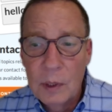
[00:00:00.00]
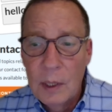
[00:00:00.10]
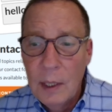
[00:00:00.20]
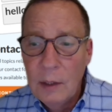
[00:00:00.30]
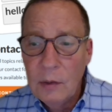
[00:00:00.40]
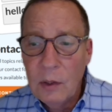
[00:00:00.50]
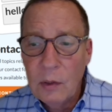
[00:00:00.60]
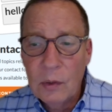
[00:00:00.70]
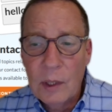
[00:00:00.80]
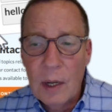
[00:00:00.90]
And there's
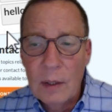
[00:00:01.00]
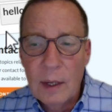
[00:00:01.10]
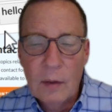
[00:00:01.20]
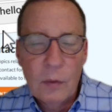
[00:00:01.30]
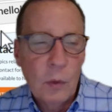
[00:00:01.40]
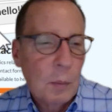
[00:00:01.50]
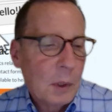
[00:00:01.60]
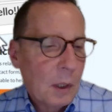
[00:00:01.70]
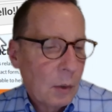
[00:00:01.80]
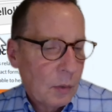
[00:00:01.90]
also a contact form
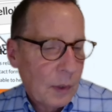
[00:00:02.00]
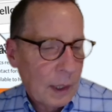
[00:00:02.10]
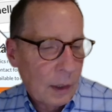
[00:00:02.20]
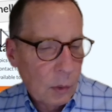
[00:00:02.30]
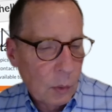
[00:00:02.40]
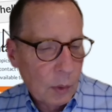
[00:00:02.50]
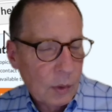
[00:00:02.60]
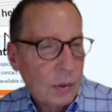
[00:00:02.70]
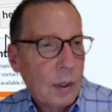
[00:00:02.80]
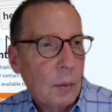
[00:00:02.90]
in the lower right-hand
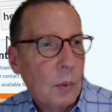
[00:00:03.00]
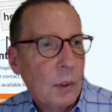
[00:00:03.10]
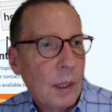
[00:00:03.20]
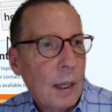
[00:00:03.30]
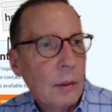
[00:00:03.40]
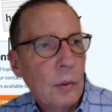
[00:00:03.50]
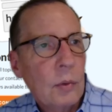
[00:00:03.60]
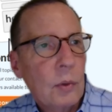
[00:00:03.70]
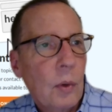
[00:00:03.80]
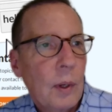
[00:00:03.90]
corner that will allow you
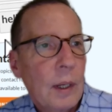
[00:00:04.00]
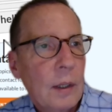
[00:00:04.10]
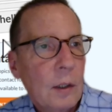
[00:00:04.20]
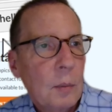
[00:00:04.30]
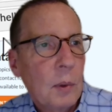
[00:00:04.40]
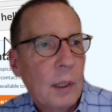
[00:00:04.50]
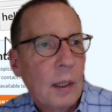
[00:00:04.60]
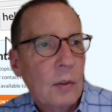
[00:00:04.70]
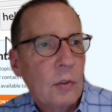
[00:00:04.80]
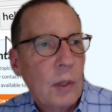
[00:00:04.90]
to go ahead and
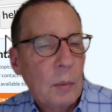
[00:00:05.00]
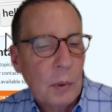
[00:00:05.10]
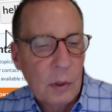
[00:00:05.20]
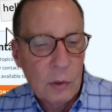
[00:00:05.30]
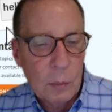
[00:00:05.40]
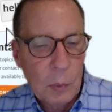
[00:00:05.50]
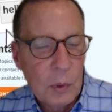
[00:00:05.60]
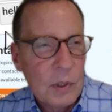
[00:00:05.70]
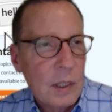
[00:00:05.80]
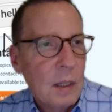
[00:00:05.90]
communicate straight with our
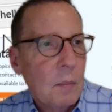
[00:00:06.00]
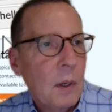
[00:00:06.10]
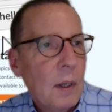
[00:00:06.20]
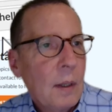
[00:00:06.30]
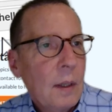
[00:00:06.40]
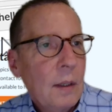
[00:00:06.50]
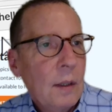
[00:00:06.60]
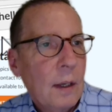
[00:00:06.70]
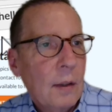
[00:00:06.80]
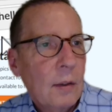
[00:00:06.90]
support team in
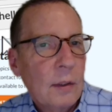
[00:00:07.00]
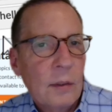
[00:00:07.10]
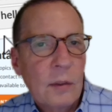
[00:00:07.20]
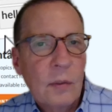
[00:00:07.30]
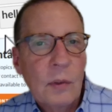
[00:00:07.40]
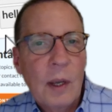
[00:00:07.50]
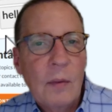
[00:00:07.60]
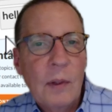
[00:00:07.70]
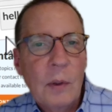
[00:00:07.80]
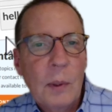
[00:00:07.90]
the Netherlands if you
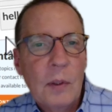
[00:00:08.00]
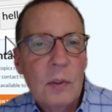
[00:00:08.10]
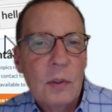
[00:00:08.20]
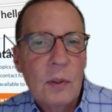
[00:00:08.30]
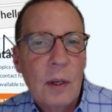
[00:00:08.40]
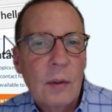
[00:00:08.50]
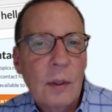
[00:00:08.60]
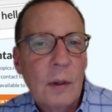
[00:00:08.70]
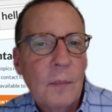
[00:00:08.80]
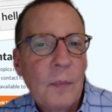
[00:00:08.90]
have any questions out
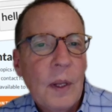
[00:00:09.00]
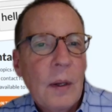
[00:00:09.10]
there.